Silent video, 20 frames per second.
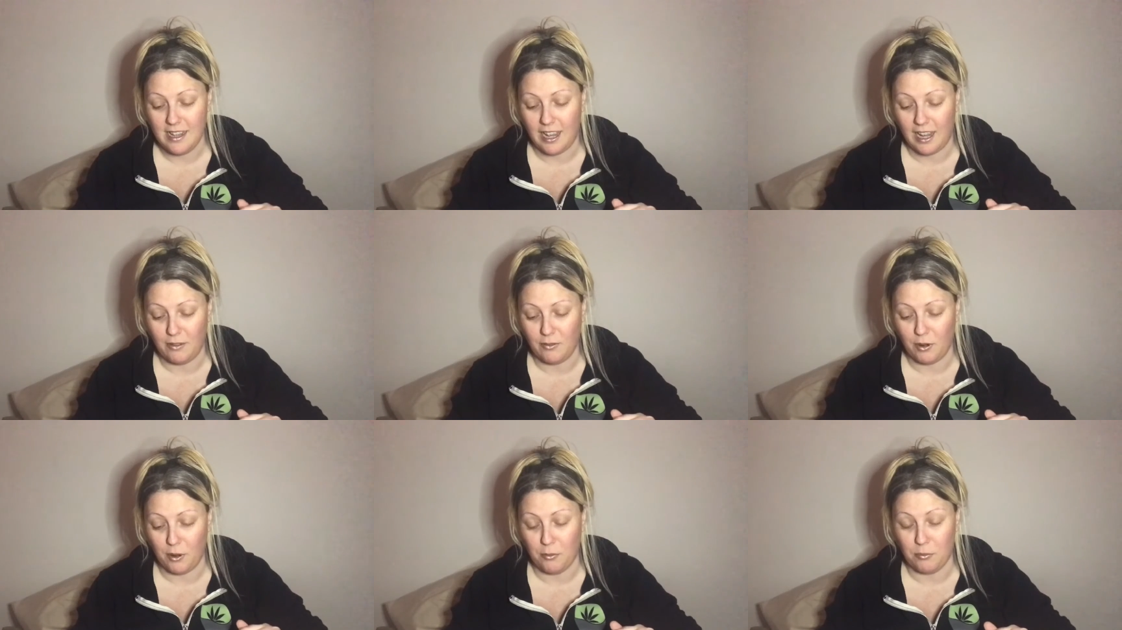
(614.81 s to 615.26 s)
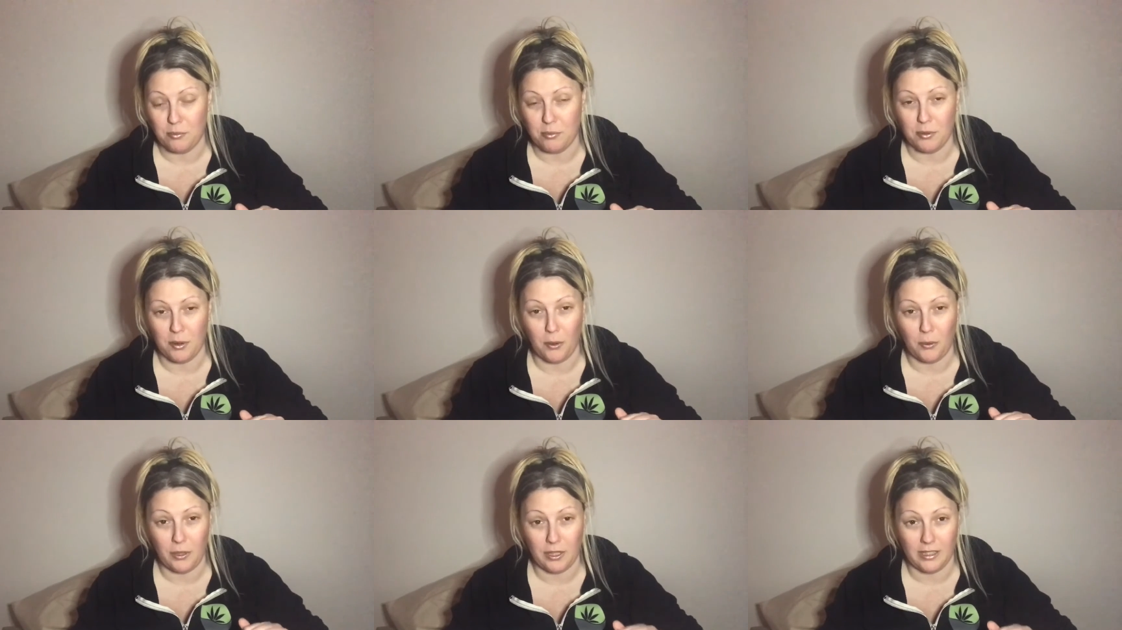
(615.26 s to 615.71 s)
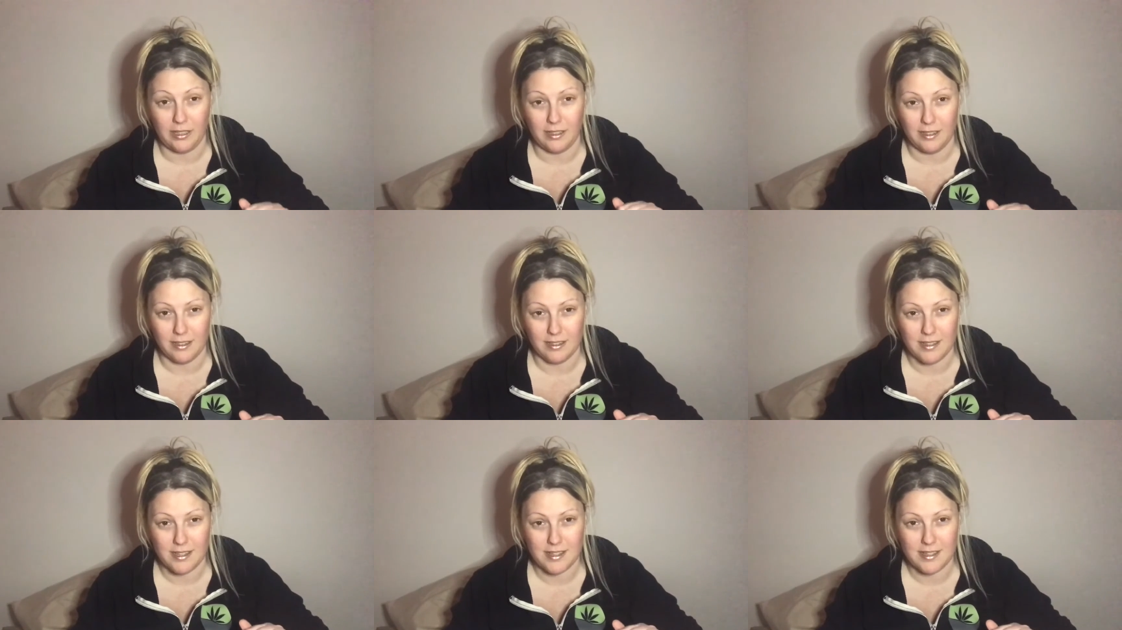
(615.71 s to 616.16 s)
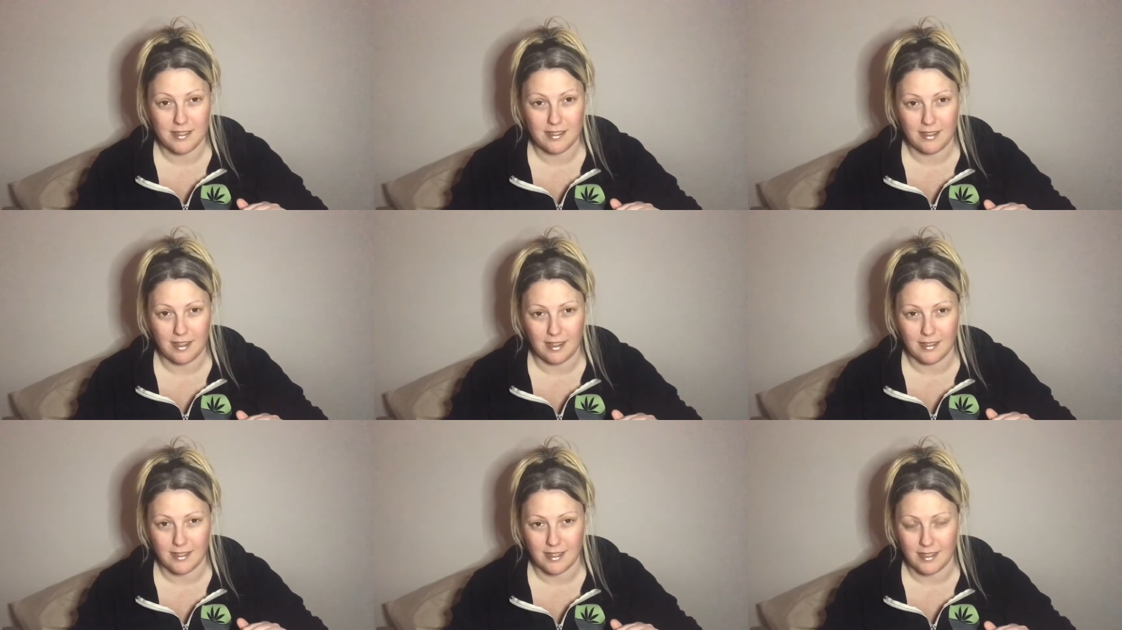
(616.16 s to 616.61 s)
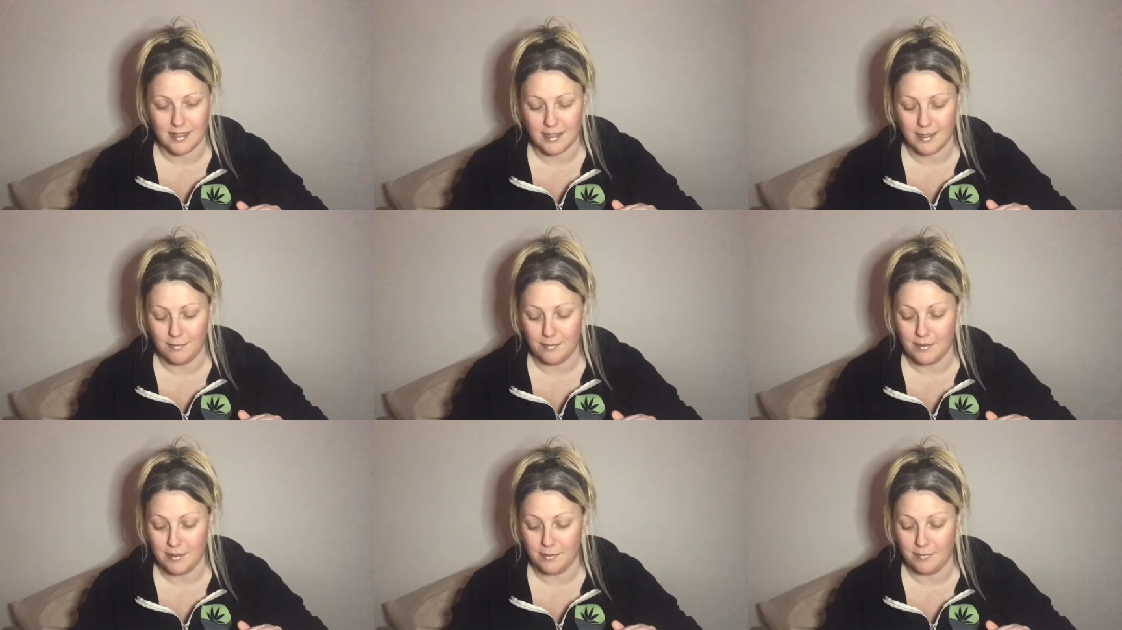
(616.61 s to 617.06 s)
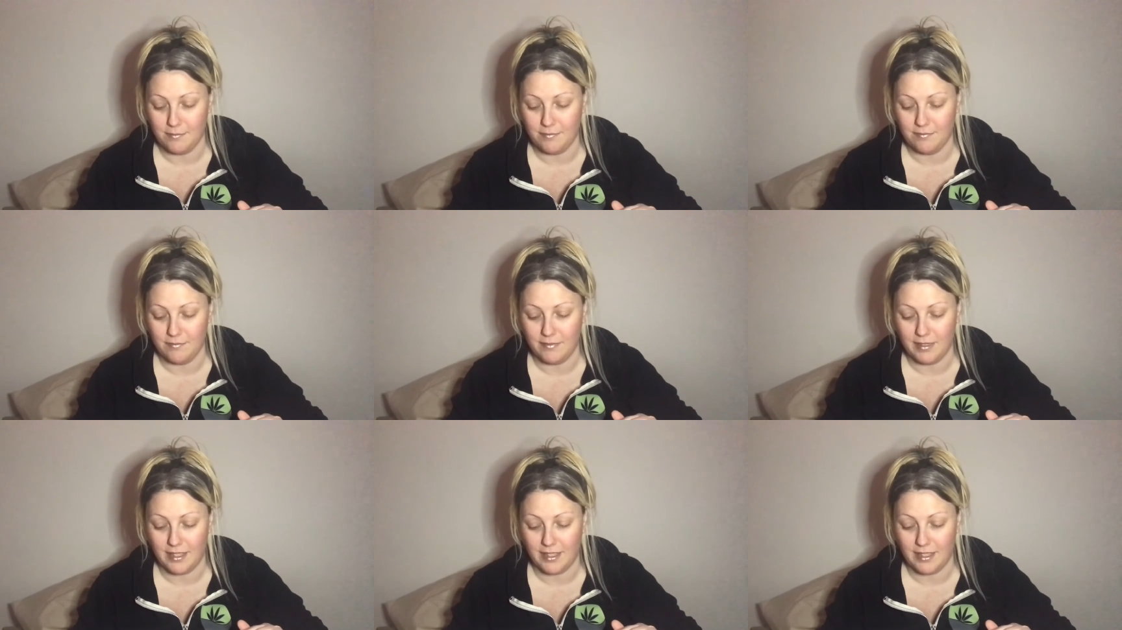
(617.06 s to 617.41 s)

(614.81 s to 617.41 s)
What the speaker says: I wrote brokenness as a symptom.